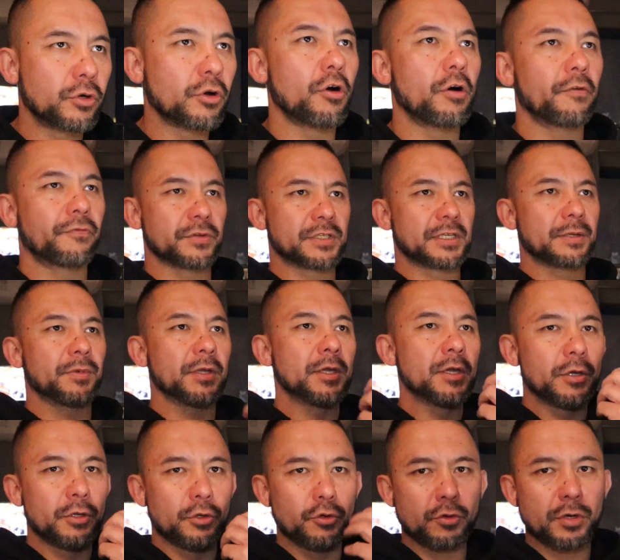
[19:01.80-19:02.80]
cough or something,
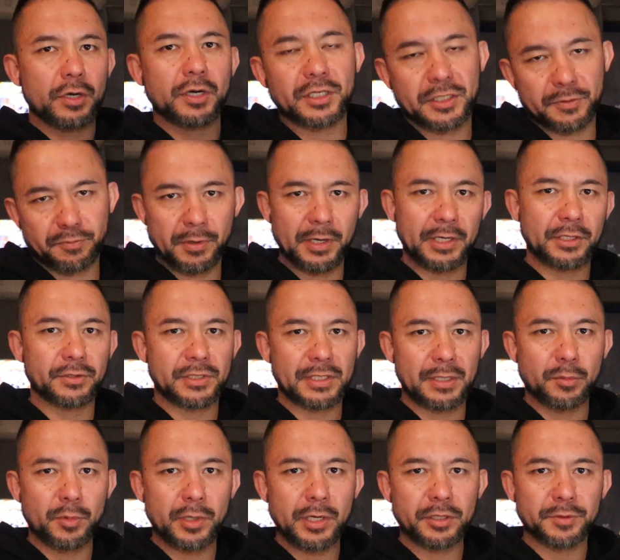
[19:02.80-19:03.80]
you're going to spread it to
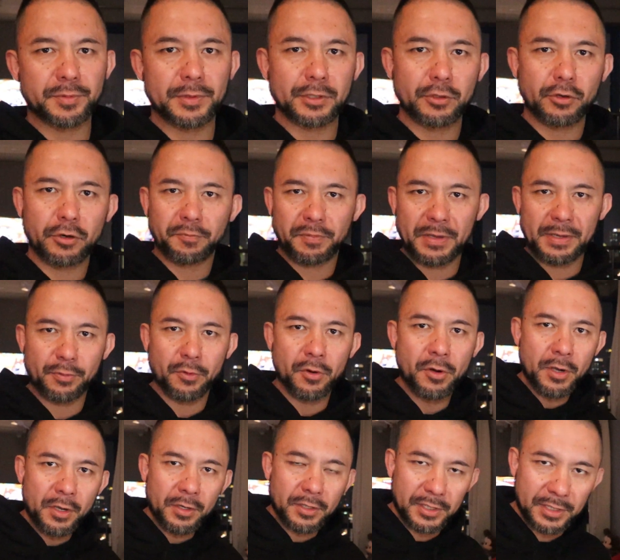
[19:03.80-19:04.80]
someone else, because a lot of
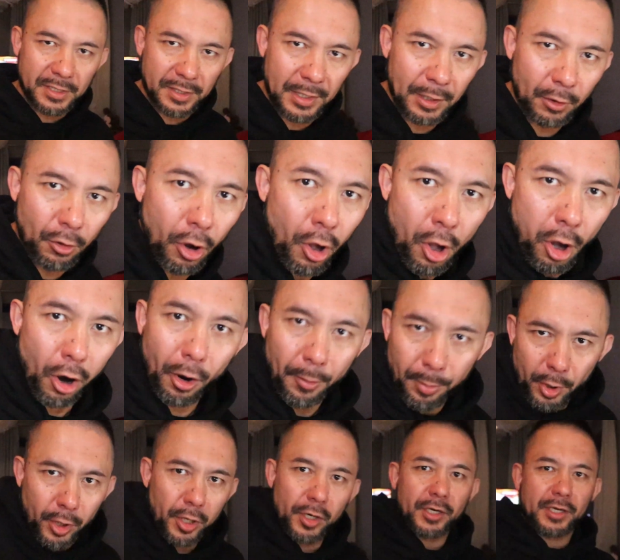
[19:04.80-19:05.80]
people just thinking, oh, I'm
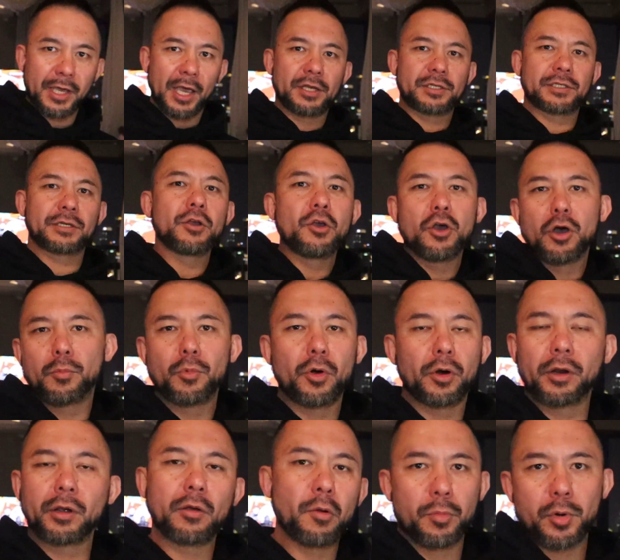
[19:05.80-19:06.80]
not going to catch it. I'm
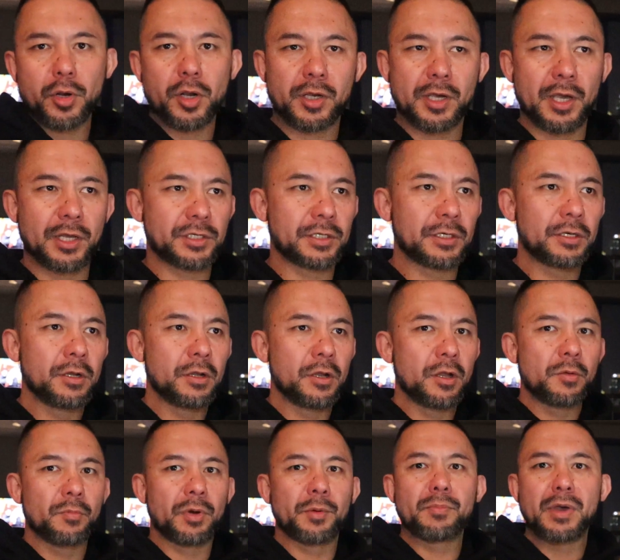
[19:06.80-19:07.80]
not going to catch it.
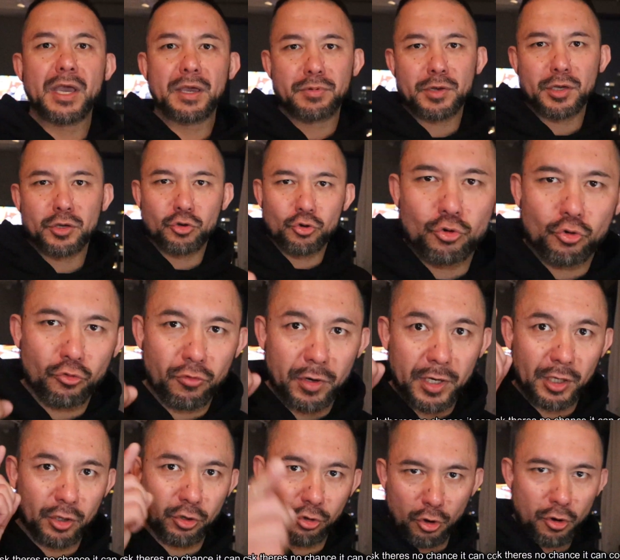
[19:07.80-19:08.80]
But maybe you
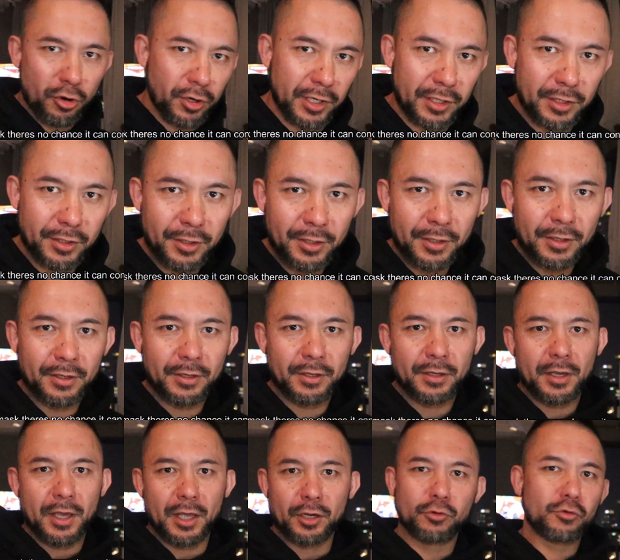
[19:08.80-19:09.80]
already got it
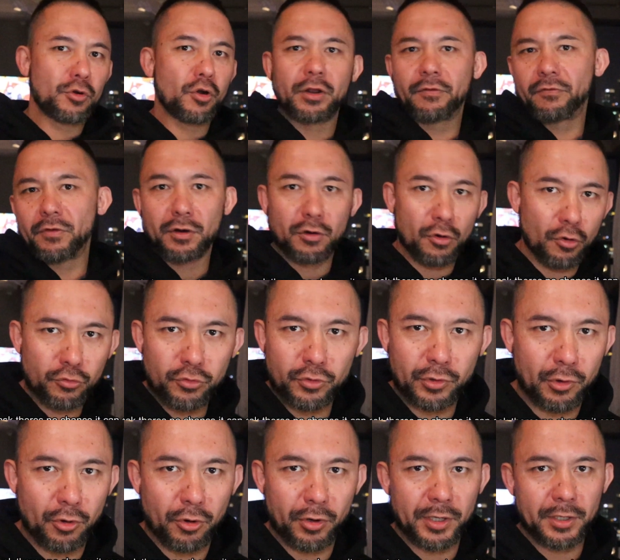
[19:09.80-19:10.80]
and you don't even know
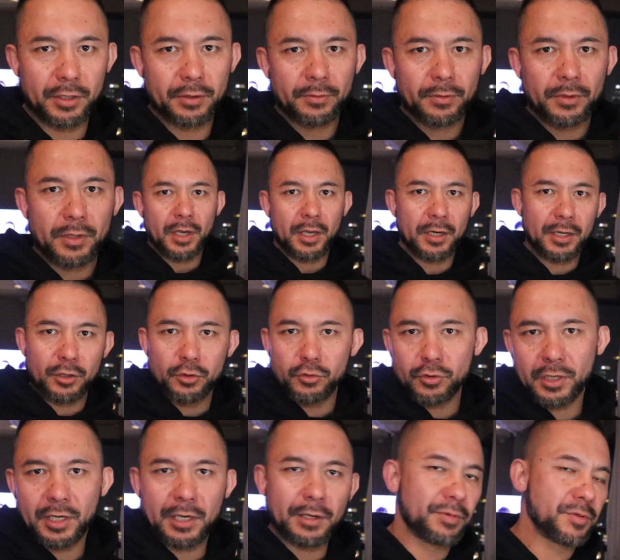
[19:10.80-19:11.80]
you got it. And then
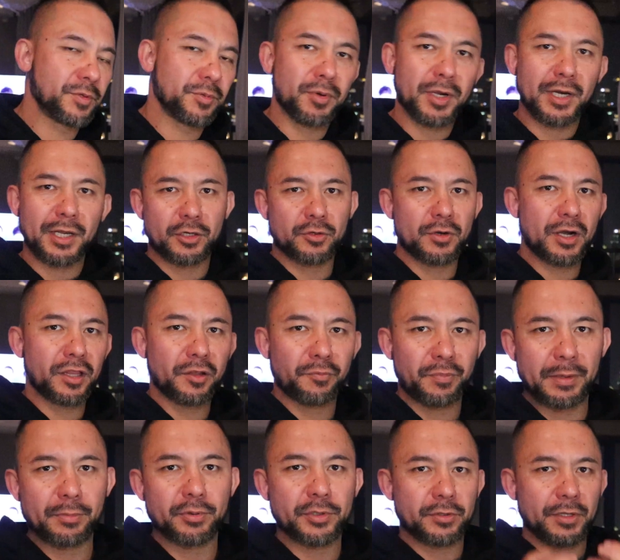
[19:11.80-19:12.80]
you keep spreading to other
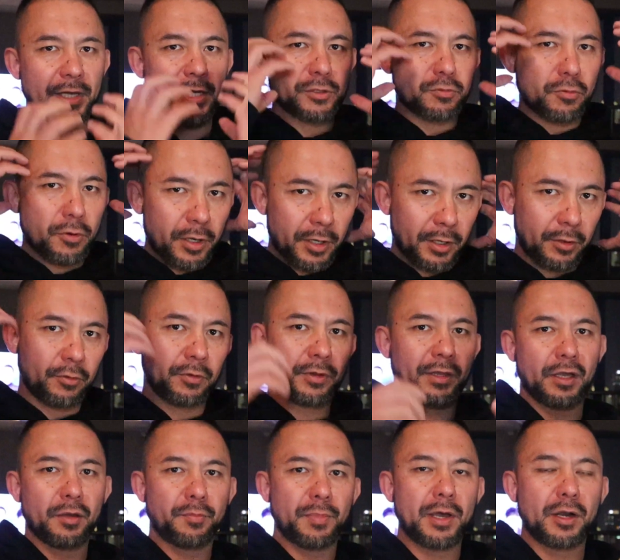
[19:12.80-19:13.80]
people. So that's why a good
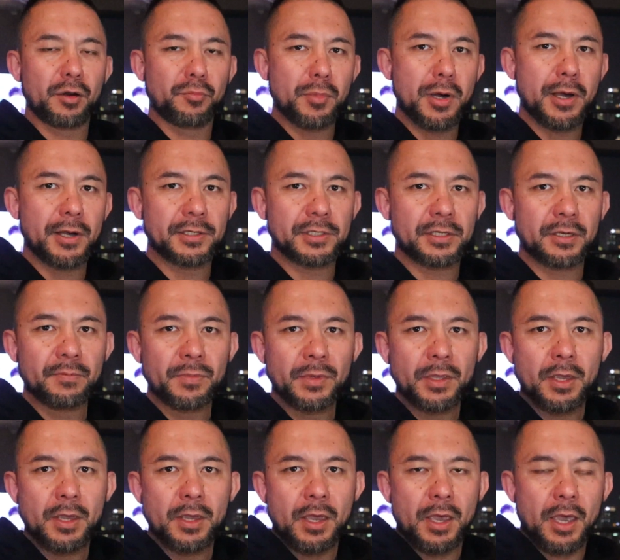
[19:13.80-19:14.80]
thing about a mask.
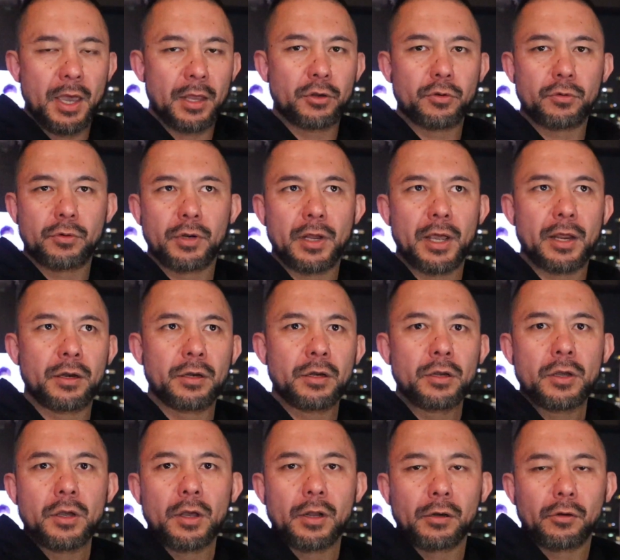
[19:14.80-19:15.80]
And a
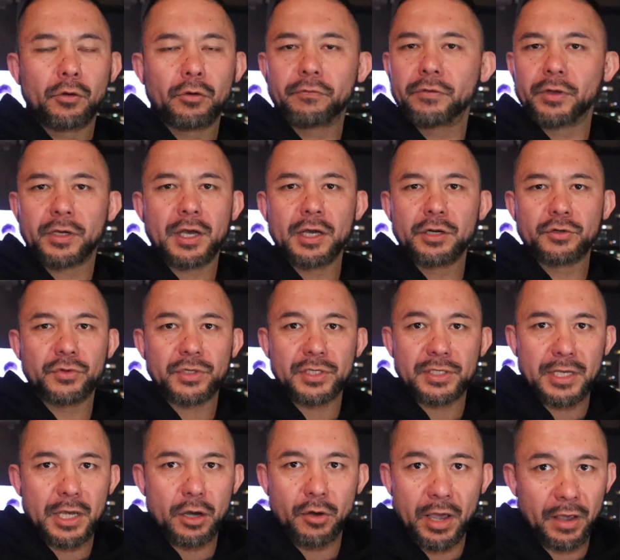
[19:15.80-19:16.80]
lot of the
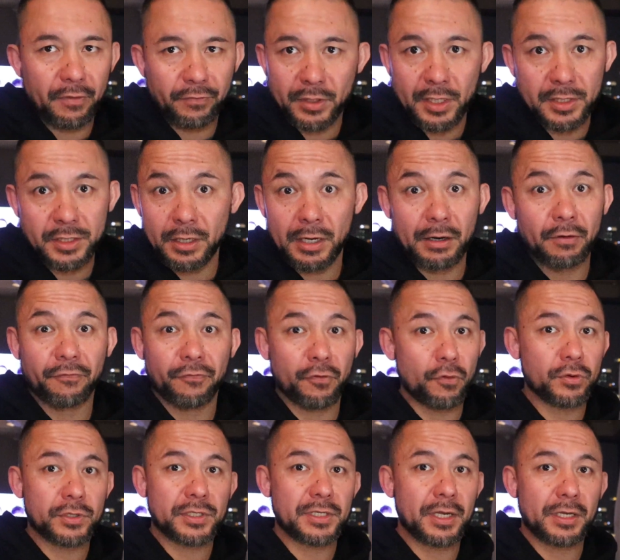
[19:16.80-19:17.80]
countries now doesn't
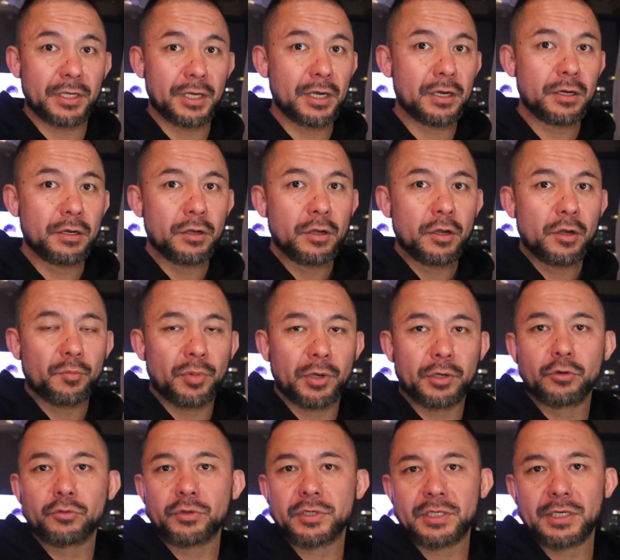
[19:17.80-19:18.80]
enforce that yet,
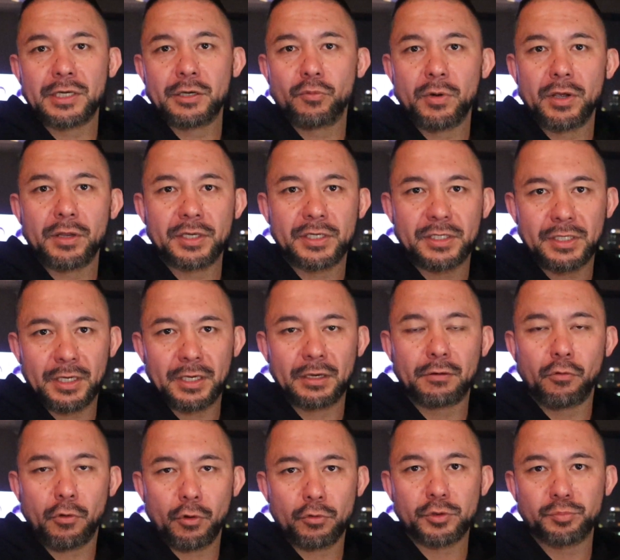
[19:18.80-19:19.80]
but you'll see when this thing
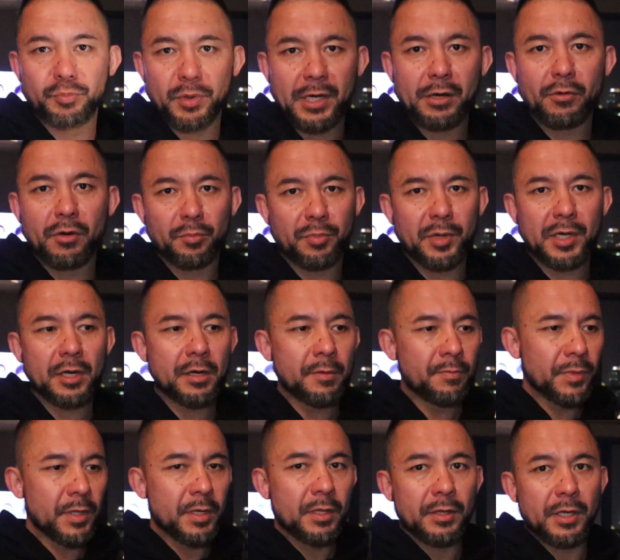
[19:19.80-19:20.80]
grows bigger and
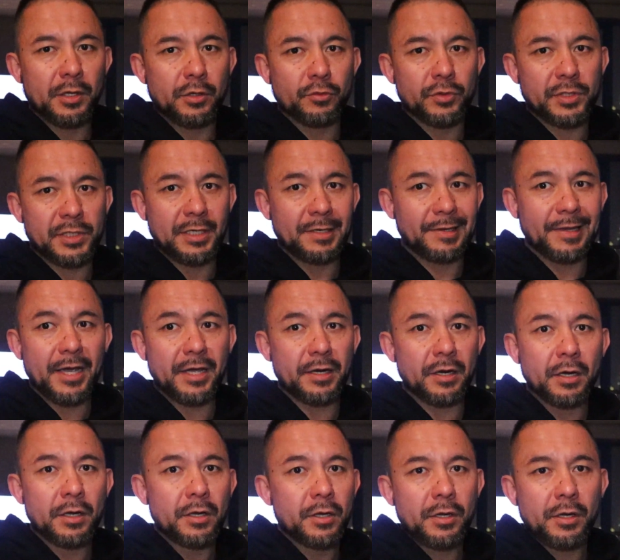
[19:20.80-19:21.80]
bigger, then you'll see
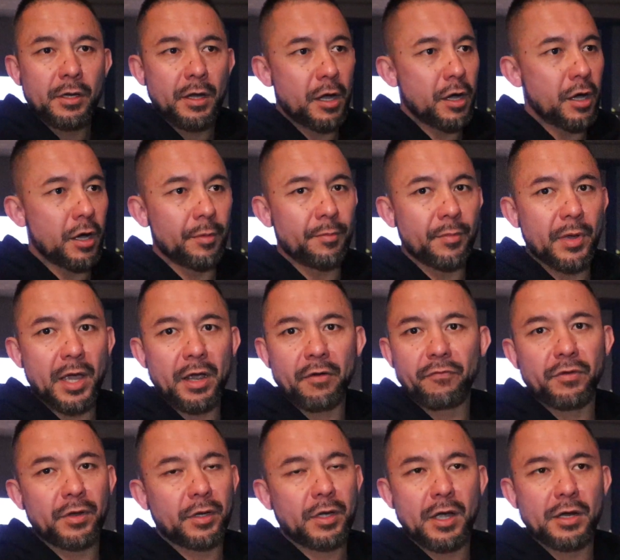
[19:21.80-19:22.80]
later
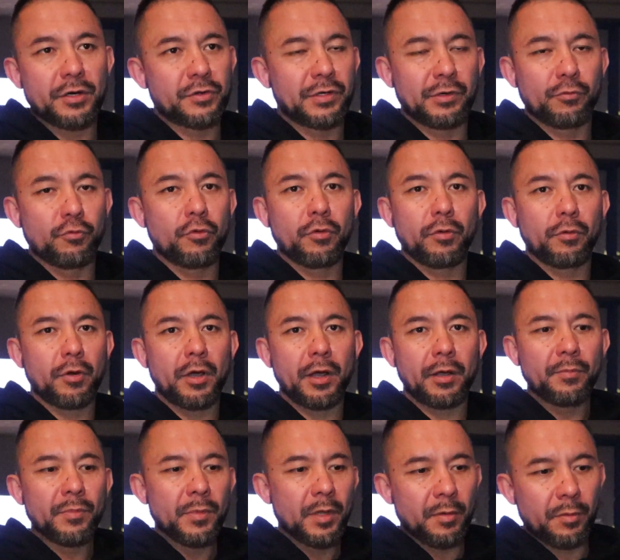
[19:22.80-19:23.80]
every country will
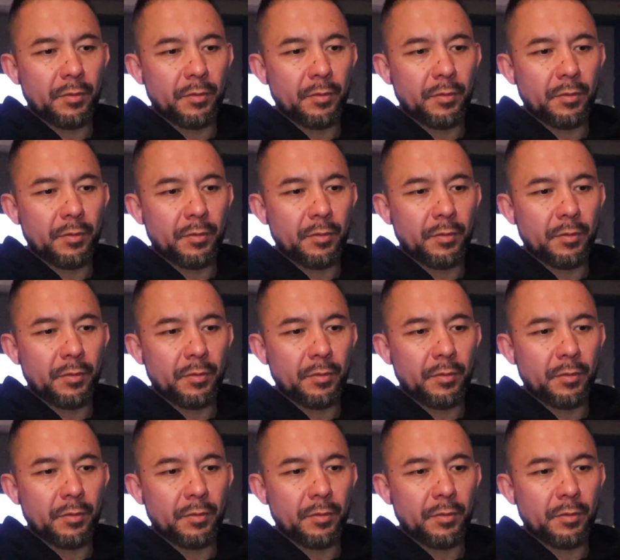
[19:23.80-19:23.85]
like,